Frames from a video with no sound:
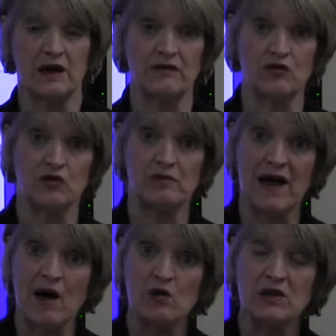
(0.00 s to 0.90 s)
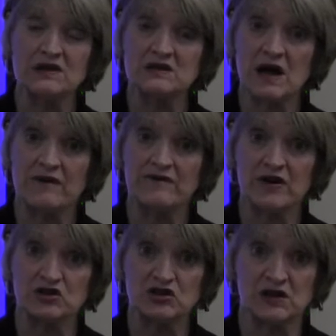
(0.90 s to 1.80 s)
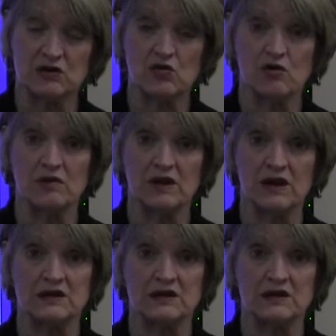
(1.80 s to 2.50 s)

And if your bowel is not functioning normally,